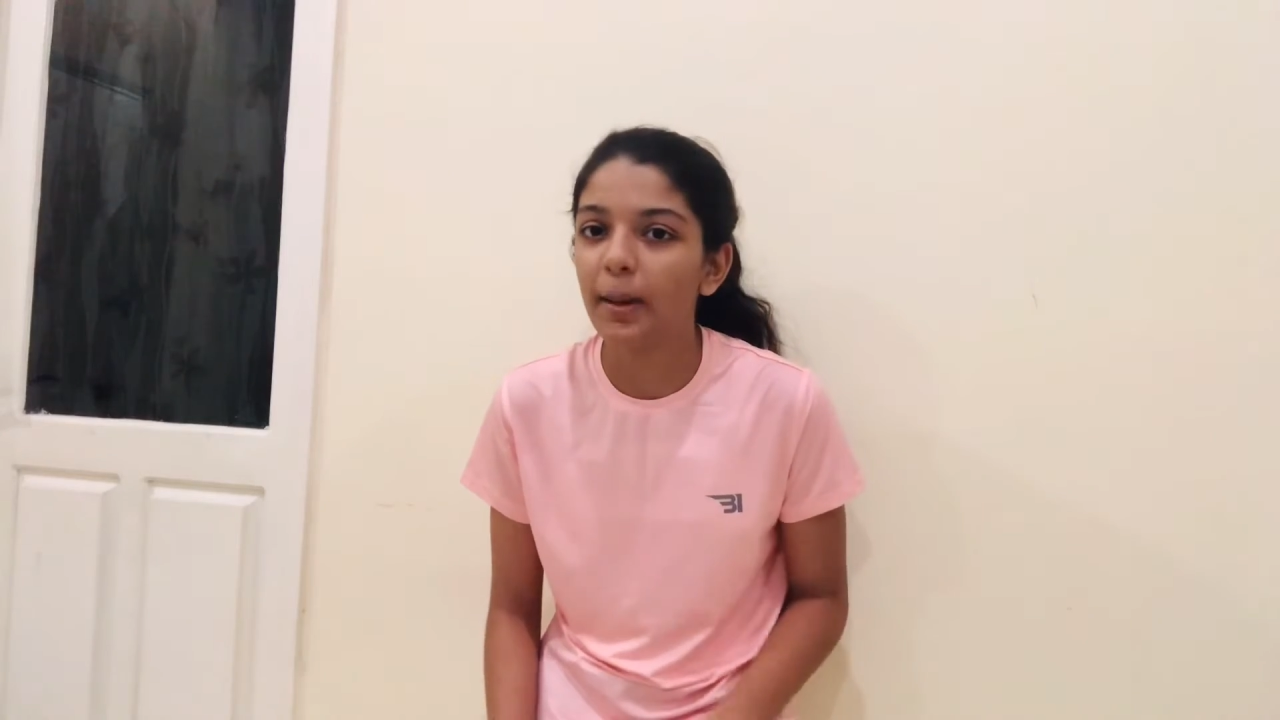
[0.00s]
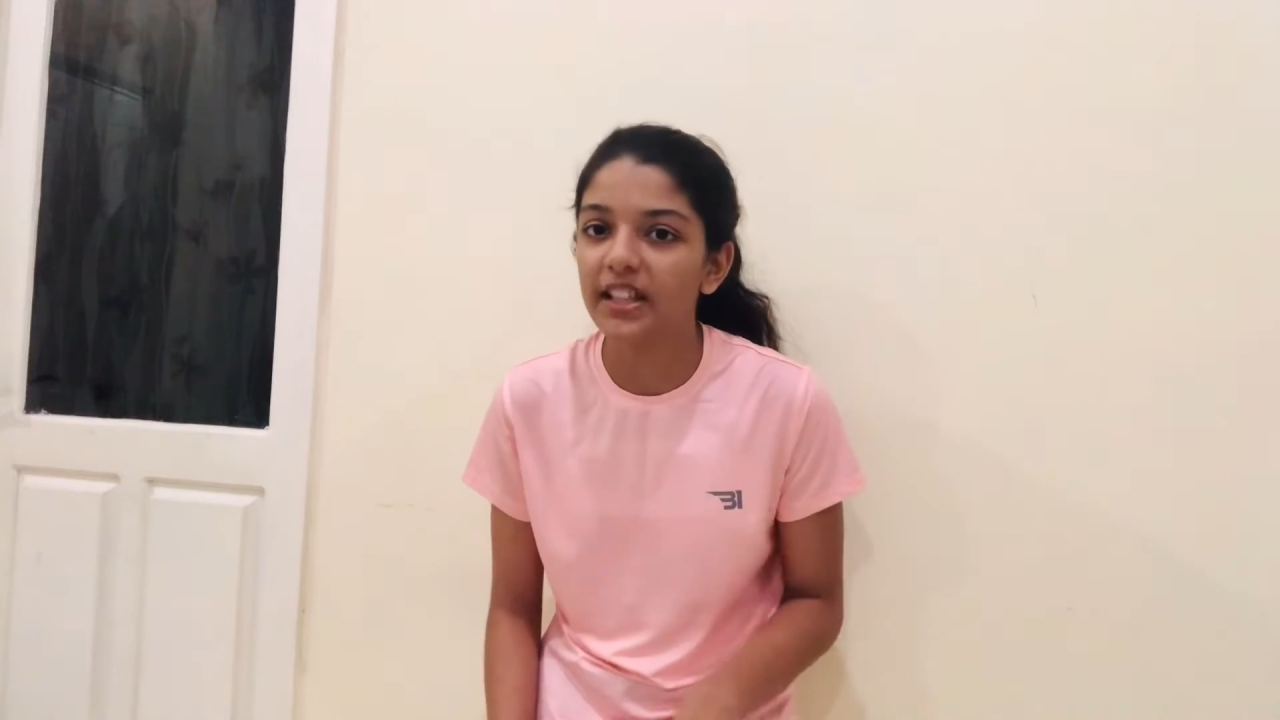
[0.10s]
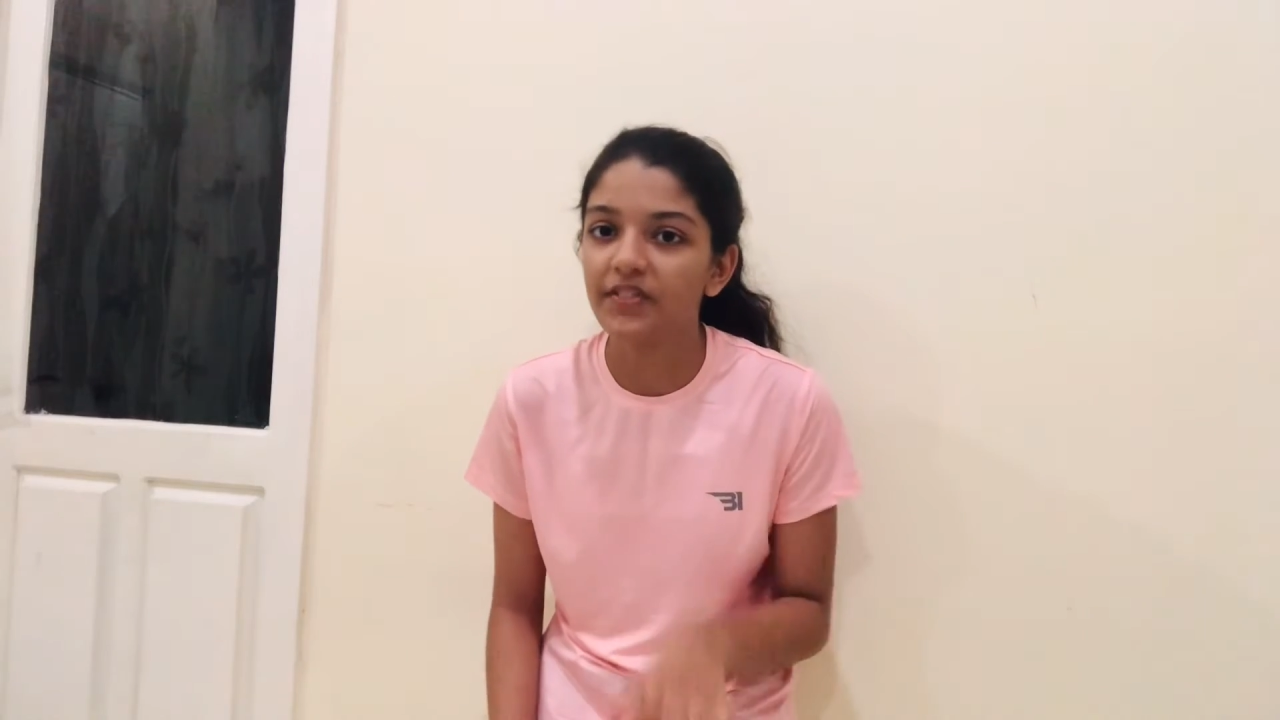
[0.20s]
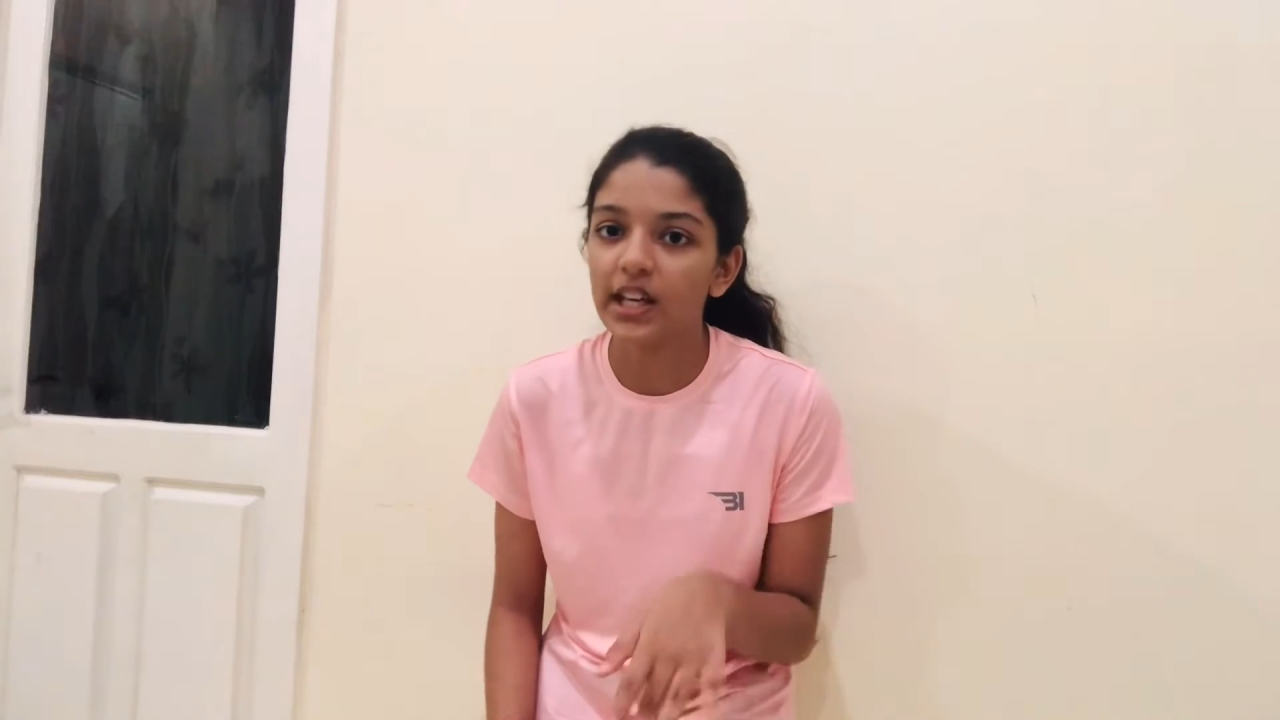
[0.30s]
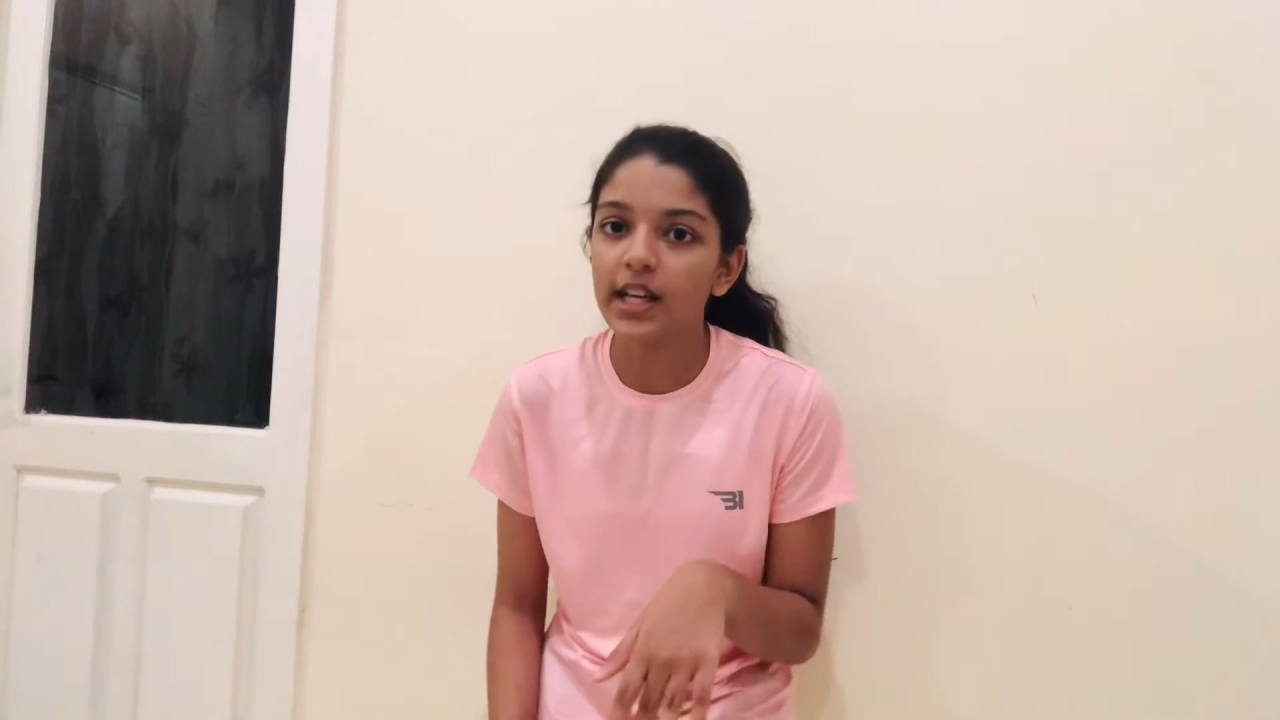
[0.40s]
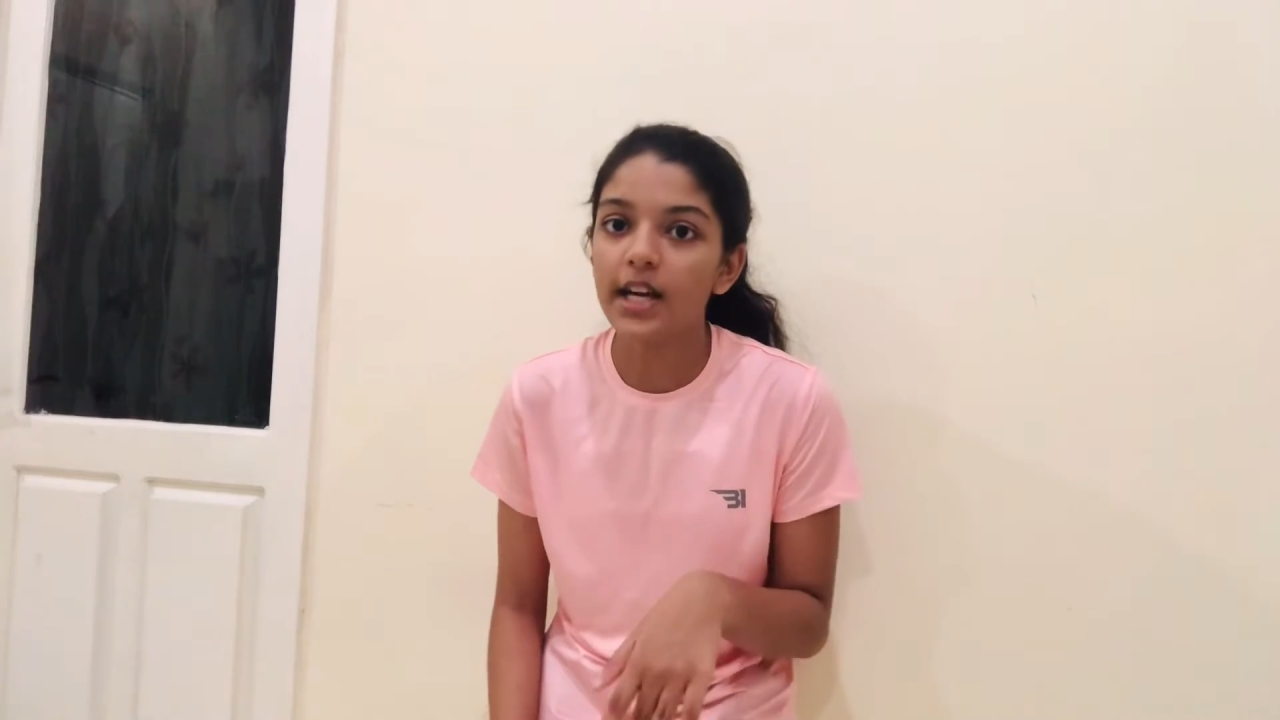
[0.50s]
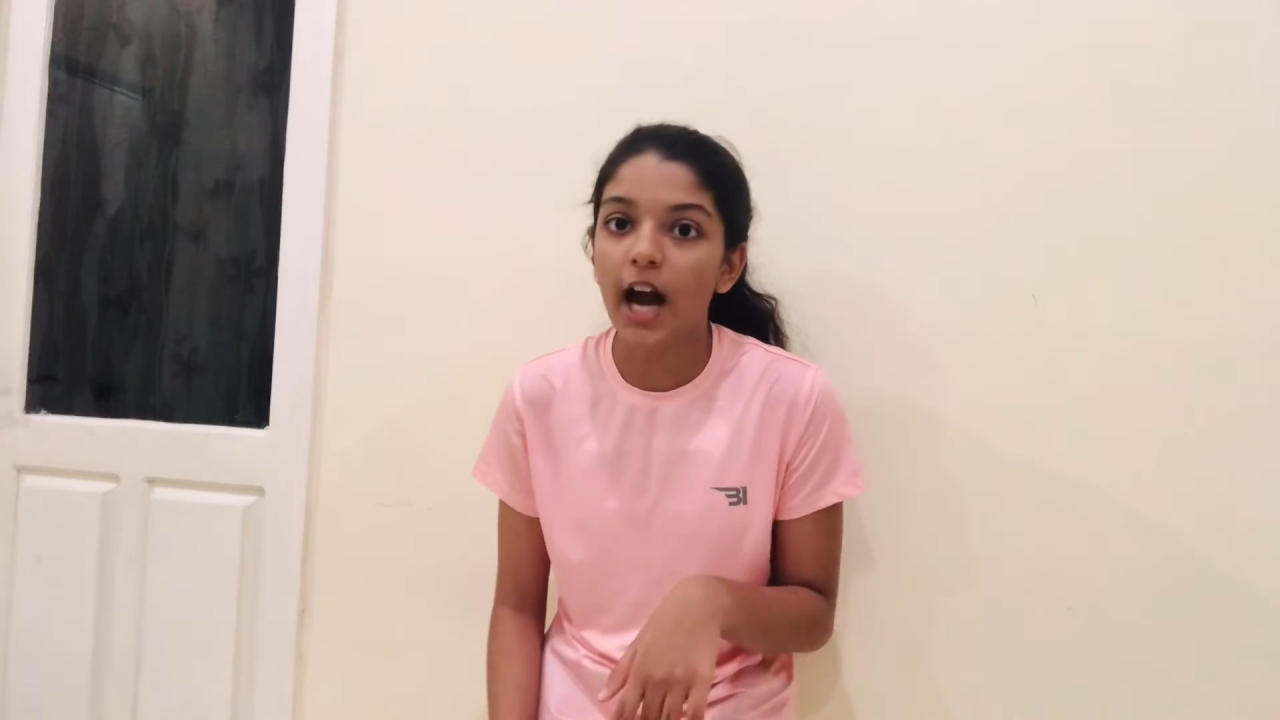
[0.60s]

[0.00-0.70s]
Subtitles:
by the way.